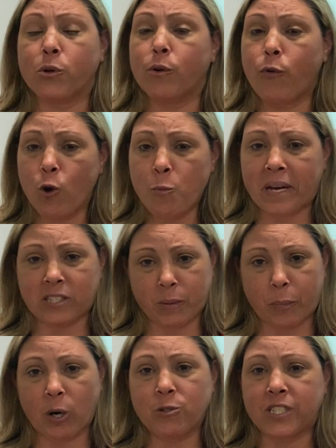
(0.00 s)
on a robust
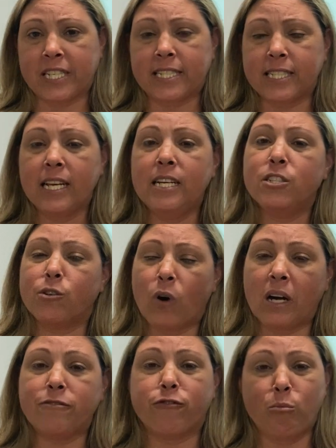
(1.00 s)
process
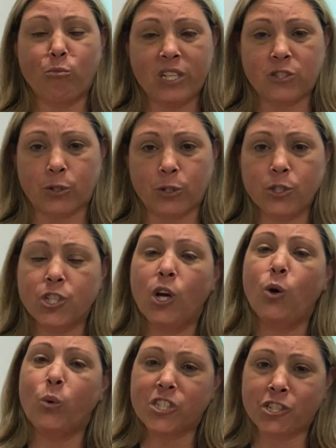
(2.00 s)
derived from research
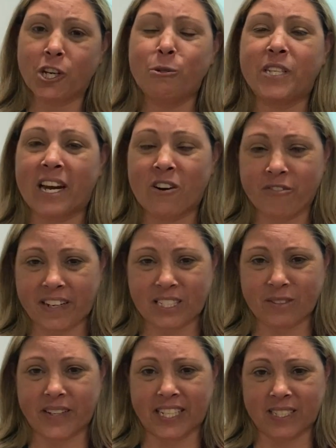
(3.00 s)
which shows how
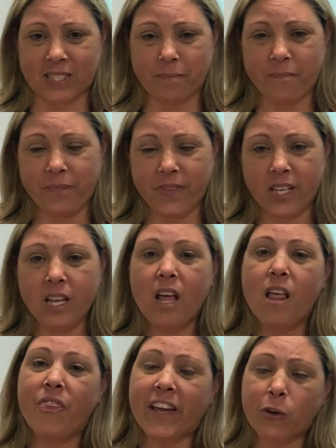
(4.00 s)
effective it is.
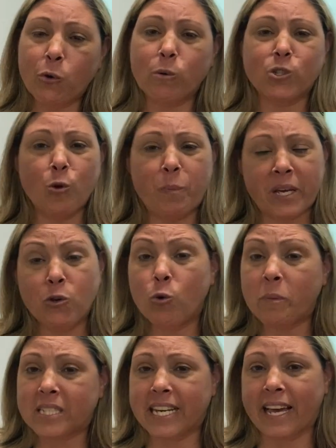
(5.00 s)
They can also be
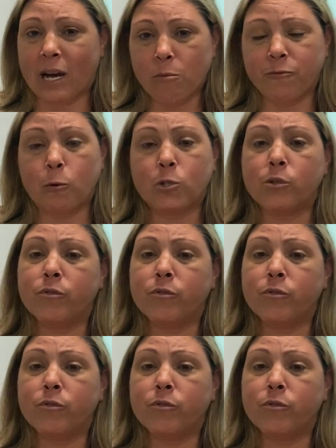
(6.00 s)
enormously helpful to